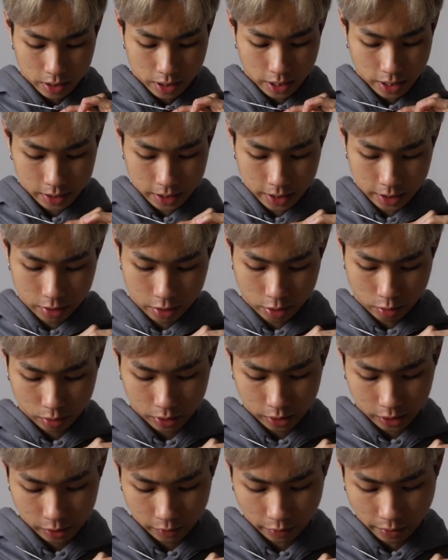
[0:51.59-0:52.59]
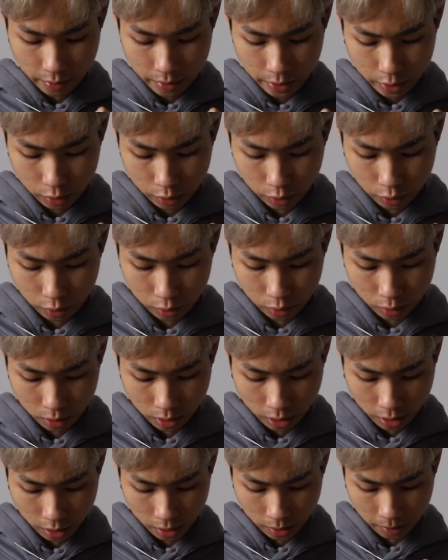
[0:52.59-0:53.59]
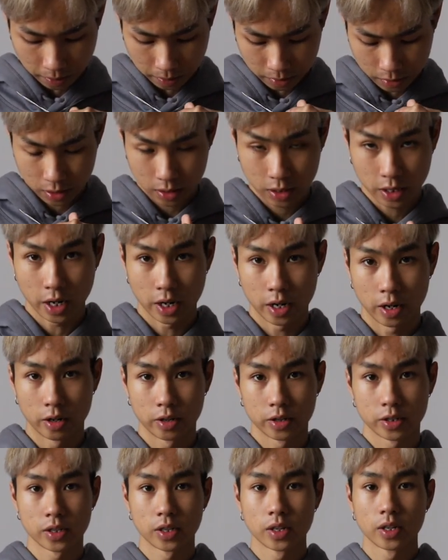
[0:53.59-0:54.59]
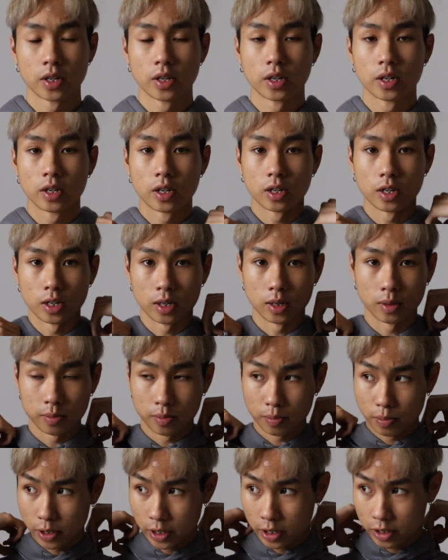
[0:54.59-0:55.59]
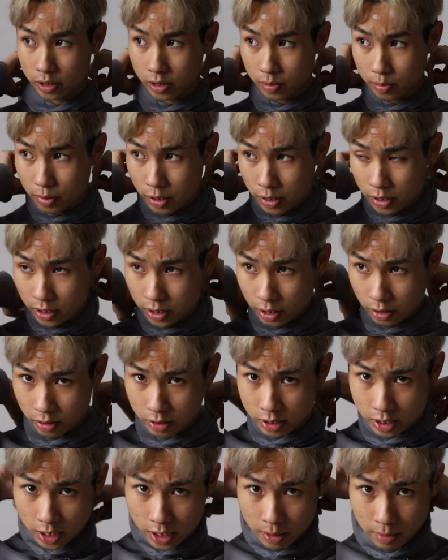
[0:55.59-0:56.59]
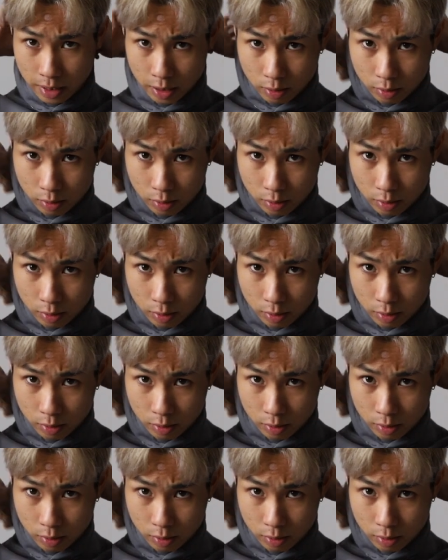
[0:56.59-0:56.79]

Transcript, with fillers: It has, like, you know, this very cool um card um play playing card game.